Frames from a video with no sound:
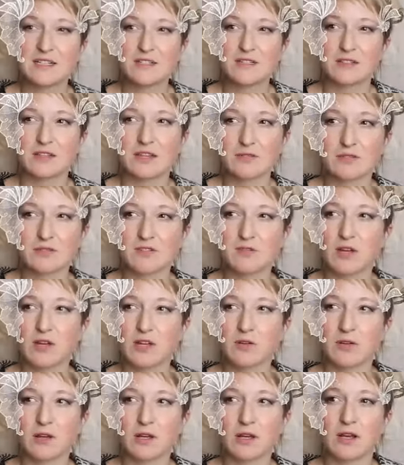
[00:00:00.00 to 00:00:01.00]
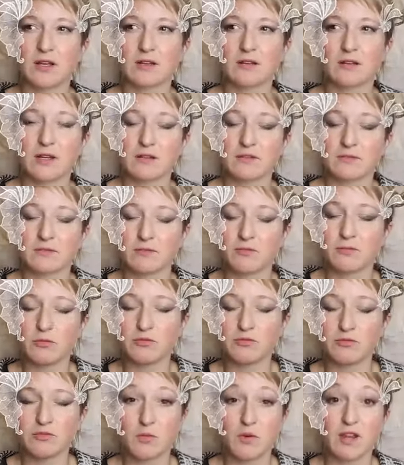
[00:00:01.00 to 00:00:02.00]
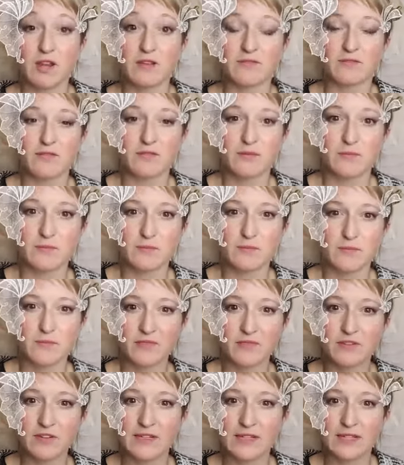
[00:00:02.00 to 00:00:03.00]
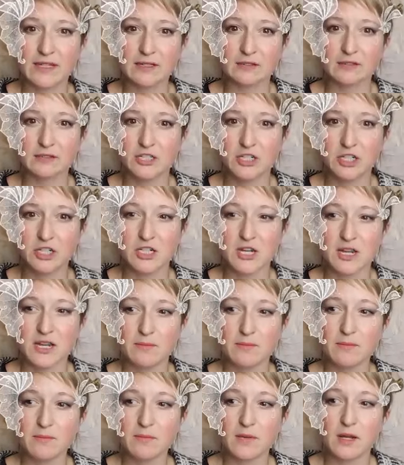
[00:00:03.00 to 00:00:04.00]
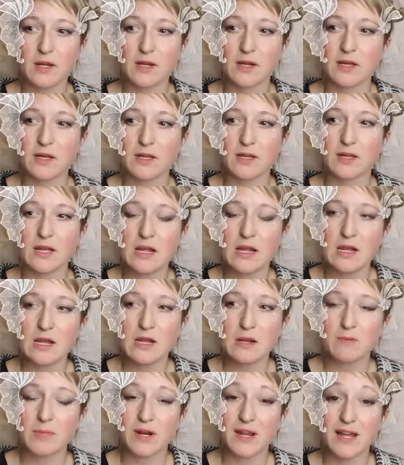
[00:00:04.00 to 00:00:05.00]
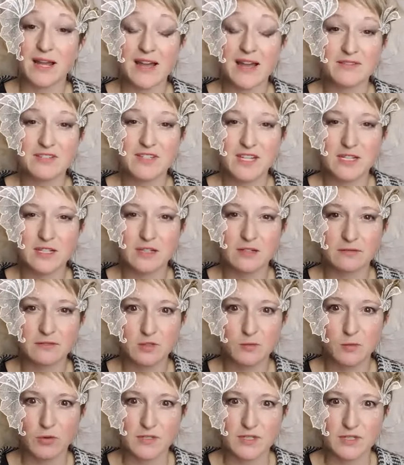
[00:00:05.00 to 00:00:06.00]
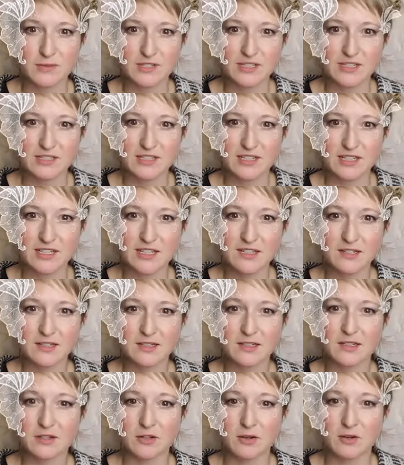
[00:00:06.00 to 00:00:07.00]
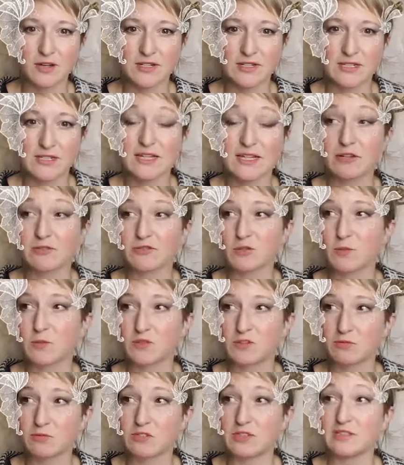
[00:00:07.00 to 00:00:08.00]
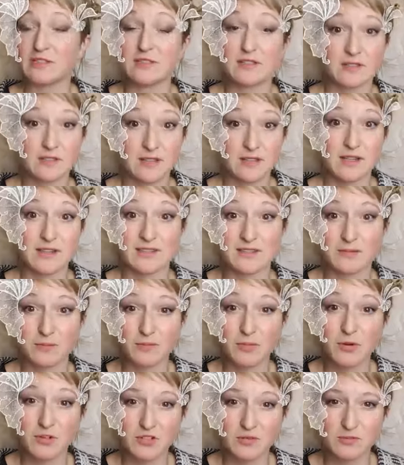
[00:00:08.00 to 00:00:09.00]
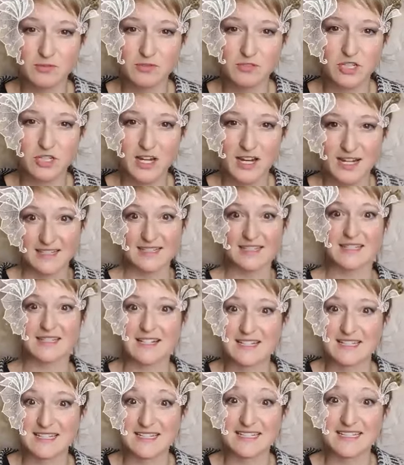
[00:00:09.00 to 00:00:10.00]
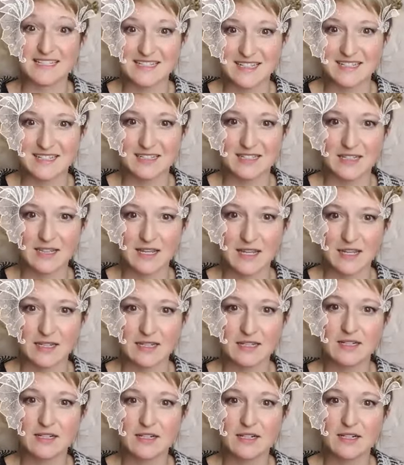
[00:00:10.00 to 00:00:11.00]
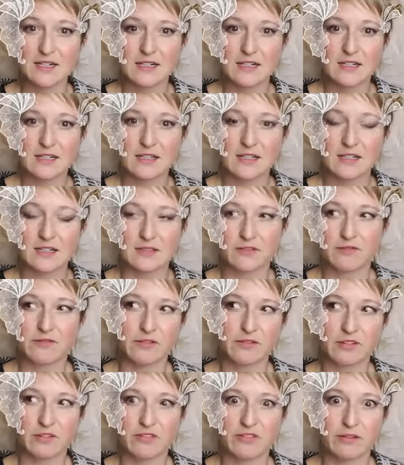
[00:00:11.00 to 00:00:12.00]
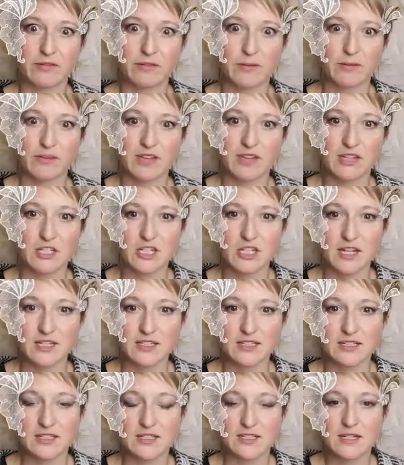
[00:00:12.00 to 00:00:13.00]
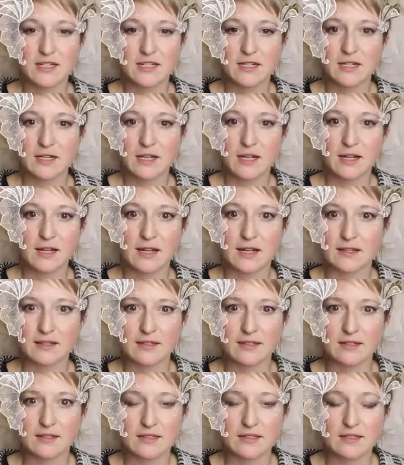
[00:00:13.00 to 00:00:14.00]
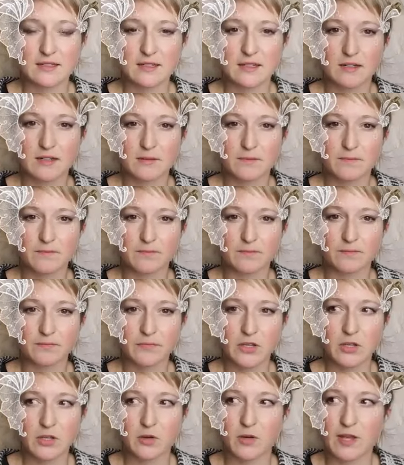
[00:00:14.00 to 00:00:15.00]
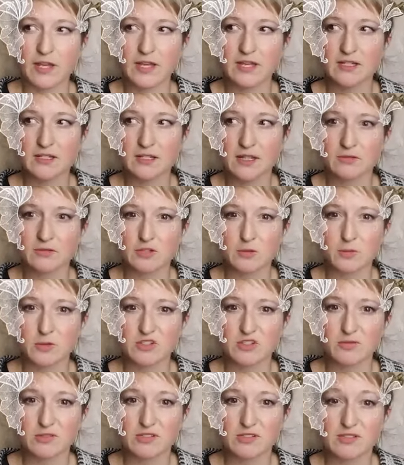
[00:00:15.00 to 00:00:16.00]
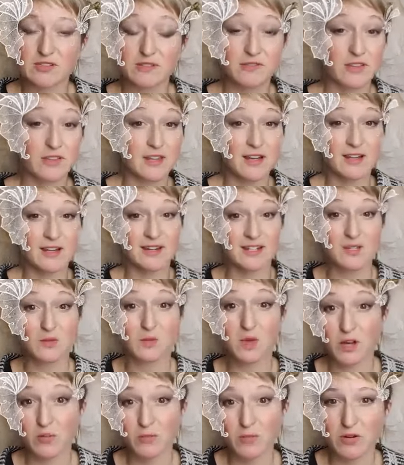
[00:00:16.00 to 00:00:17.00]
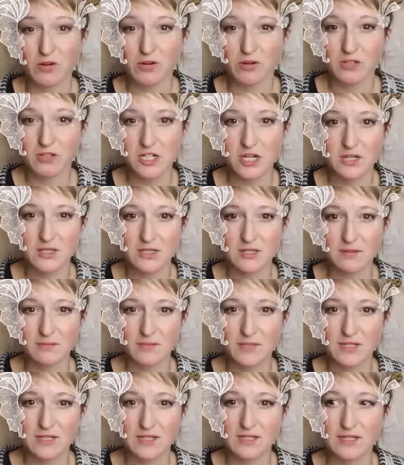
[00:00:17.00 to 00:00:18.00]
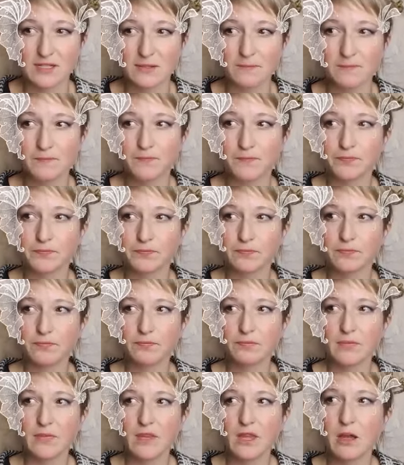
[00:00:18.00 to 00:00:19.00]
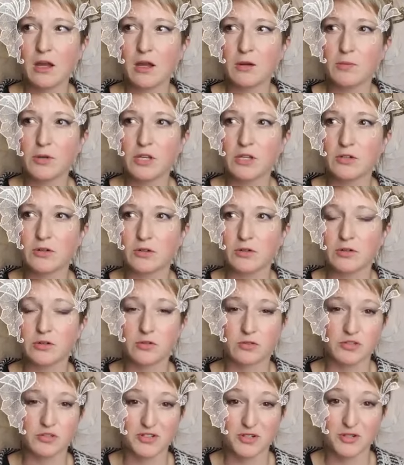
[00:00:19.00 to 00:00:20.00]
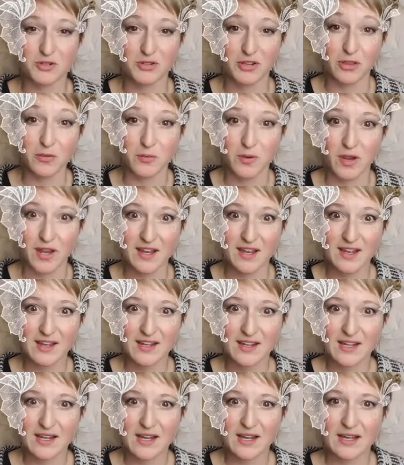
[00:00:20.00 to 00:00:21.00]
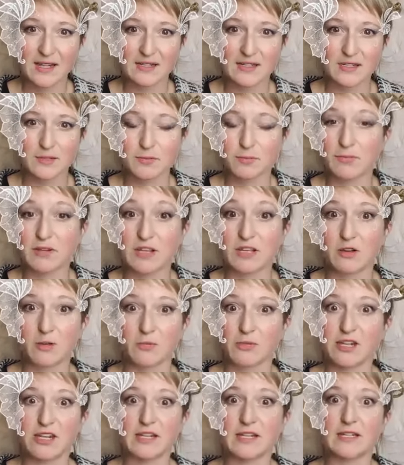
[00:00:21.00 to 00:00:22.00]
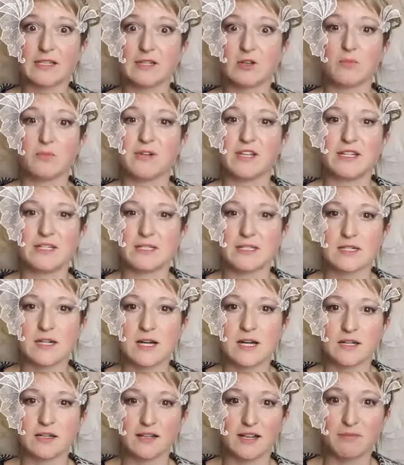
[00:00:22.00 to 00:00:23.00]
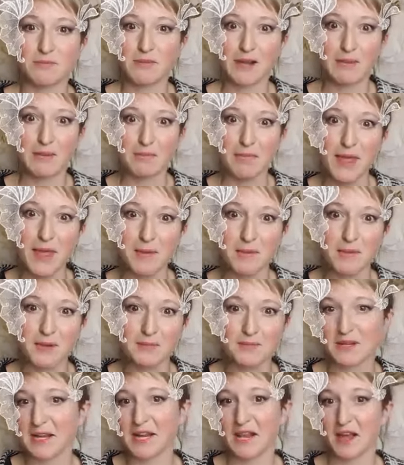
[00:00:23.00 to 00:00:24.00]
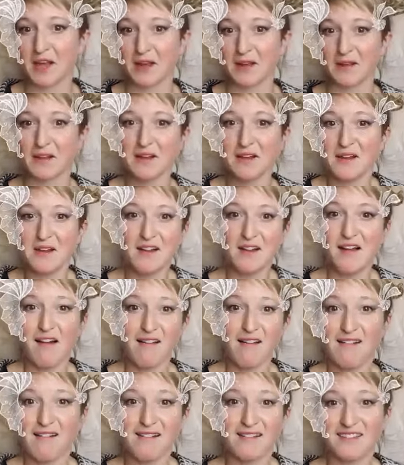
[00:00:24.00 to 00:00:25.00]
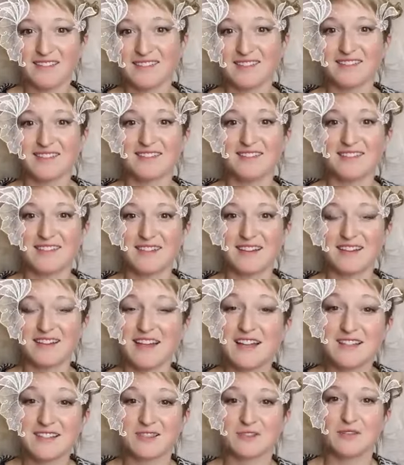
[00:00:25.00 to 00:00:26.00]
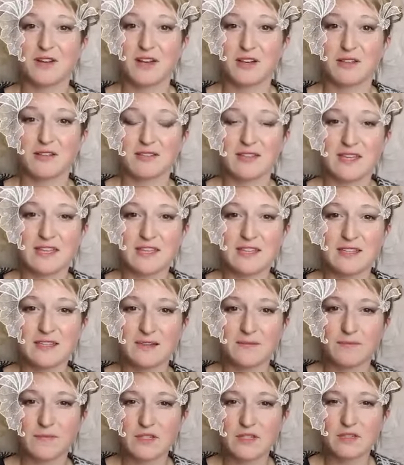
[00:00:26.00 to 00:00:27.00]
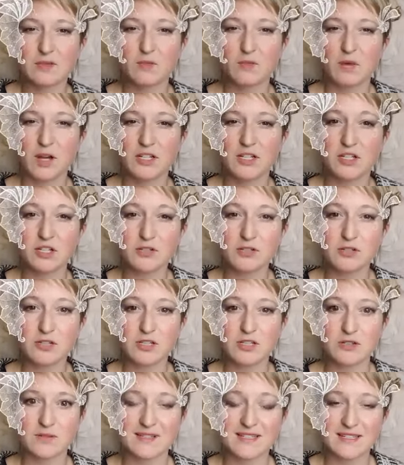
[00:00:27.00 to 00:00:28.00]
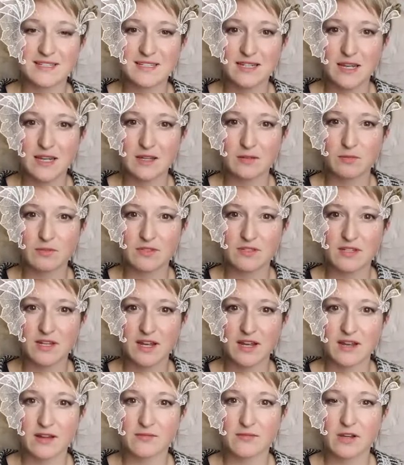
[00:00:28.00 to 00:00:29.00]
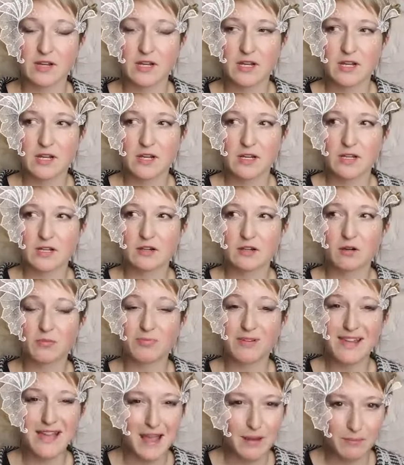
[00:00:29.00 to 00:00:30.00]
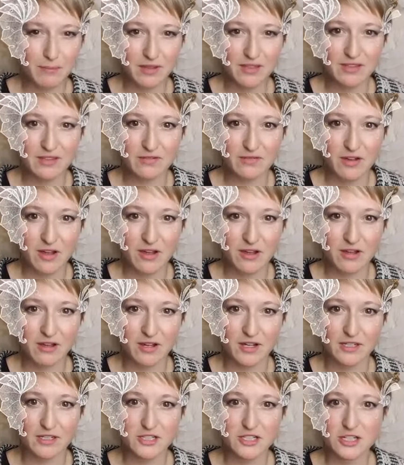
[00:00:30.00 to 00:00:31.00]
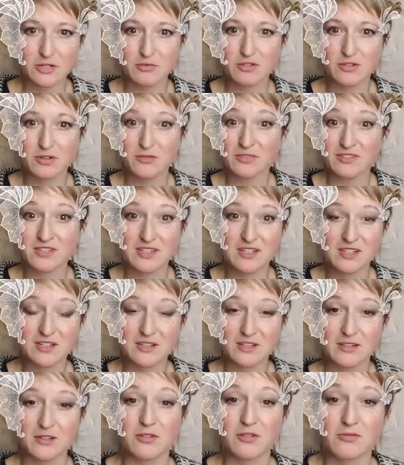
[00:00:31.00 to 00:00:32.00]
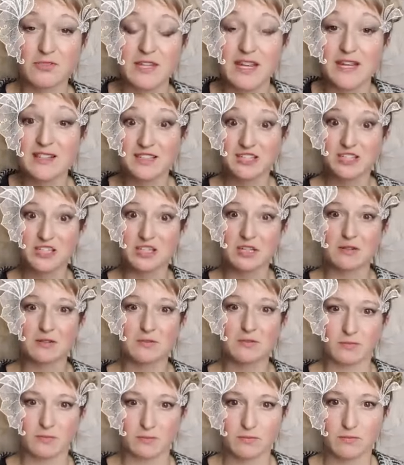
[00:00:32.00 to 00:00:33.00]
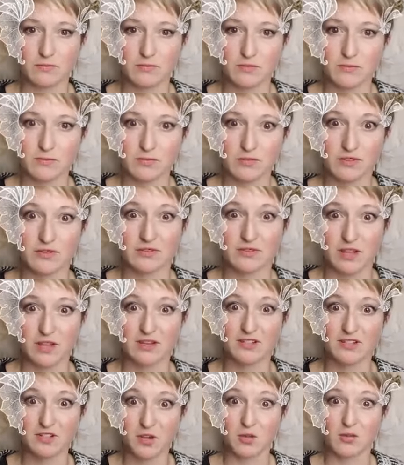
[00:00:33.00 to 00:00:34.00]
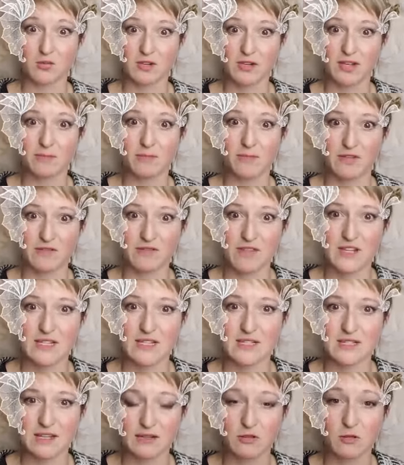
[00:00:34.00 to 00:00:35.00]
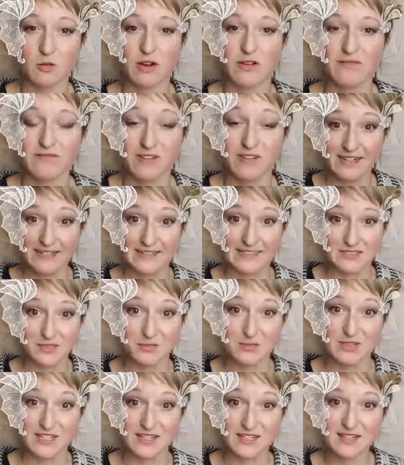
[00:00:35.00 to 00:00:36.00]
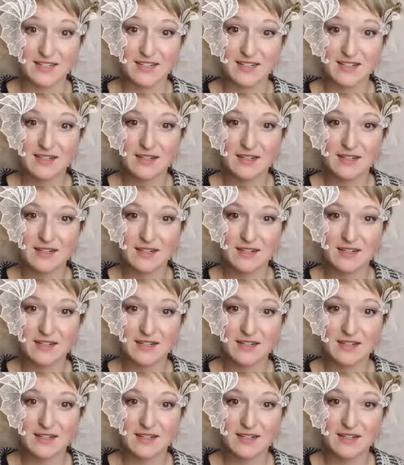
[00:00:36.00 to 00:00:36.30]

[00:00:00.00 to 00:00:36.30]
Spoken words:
So that was quite quick. I kind of moved away from feeling guilt and shame. But I have taken responsibility. I did take responsibility. I was like, there's a possible chance that I didn't indicate. That's a 50% chance. And, I can take responsibility for that. And that's why I apologised immediately. But, you could also go the other way and be in complete denial and blame them and be like, and that's not healthy either. So what I chose to do instead was to have complete empathy for her. She was obviously, yes, she was like totally in my face and quite violent with it.